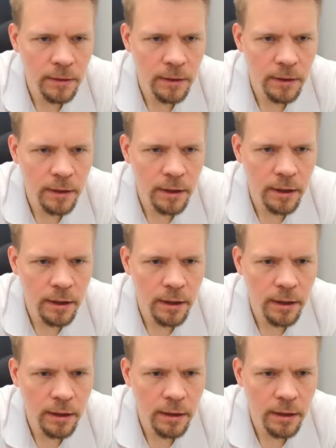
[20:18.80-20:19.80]

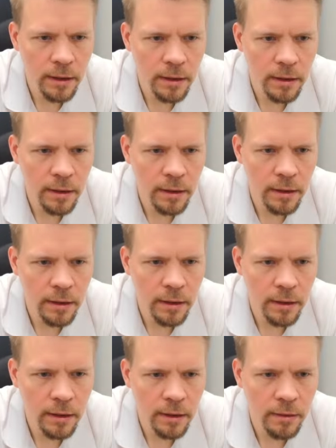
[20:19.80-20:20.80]
Aha.
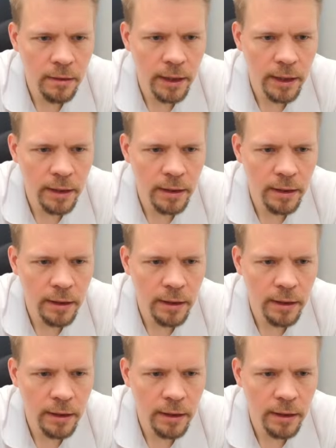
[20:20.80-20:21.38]
Okay,